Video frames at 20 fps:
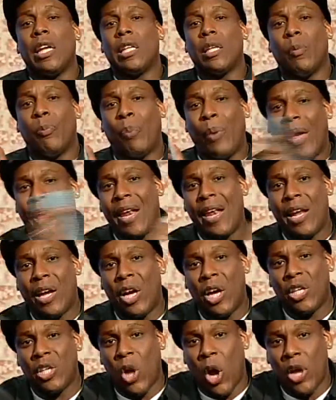Y'all need to ban
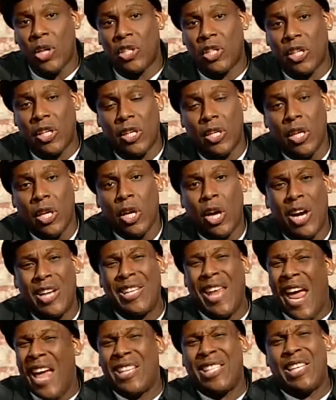the
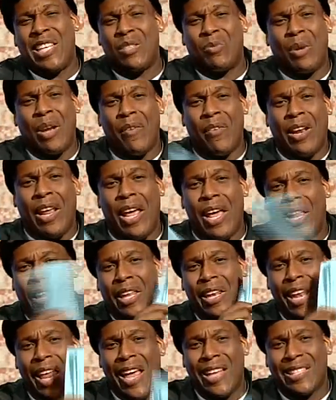Kardashians, whatever the
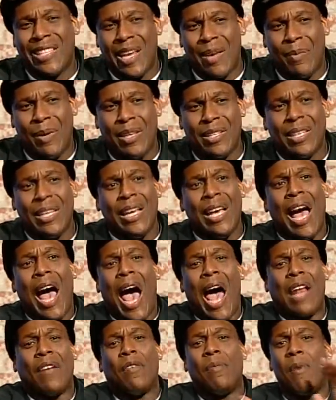hell that name
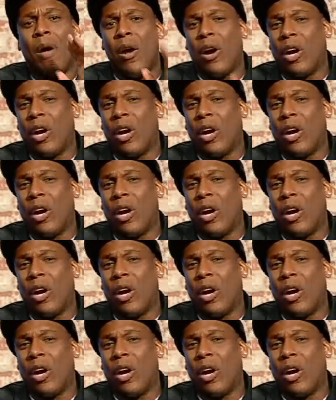is, out of